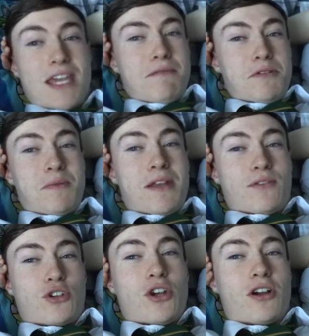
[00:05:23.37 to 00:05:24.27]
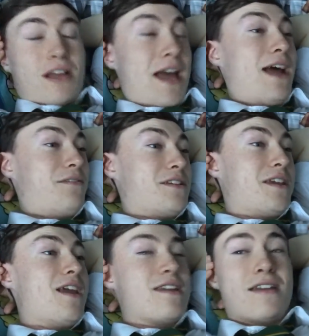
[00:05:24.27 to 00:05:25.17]
was a bit of a shock, I have to
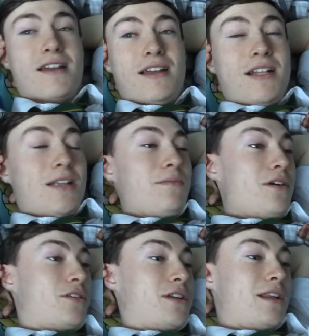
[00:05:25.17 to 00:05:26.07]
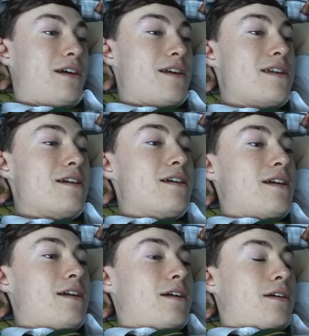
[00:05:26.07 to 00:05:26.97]
say. I'm not gonna lie.
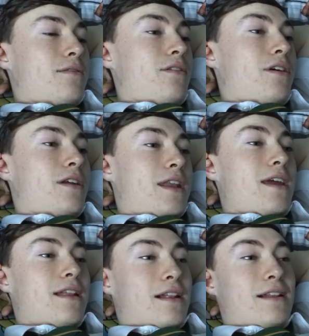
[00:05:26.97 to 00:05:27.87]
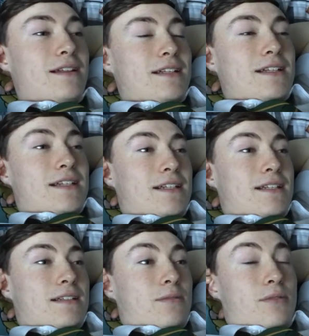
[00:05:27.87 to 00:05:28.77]
Fucking hell.
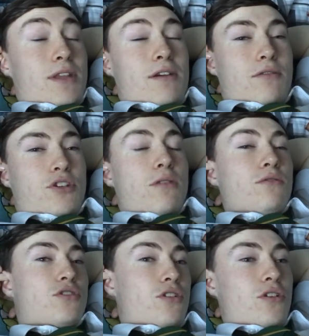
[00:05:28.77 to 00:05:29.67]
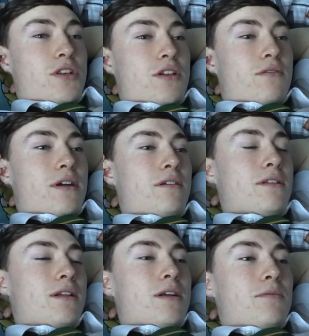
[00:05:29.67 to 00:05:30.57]
Well, no, she was good in her
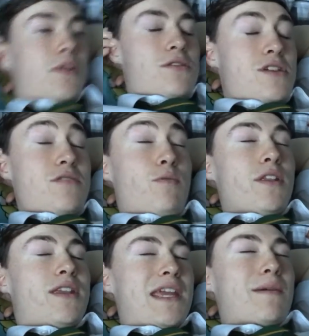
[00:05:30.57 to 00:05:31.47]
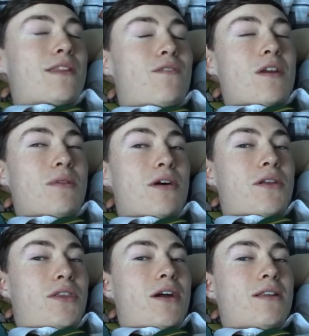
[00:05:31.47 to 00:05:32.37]
role. But there is one thing about the film
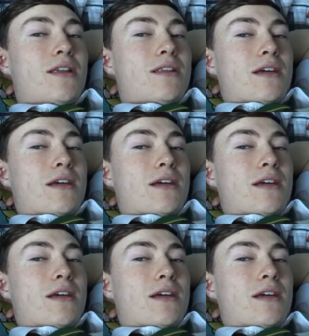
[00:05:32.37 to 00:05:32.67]
that I didn't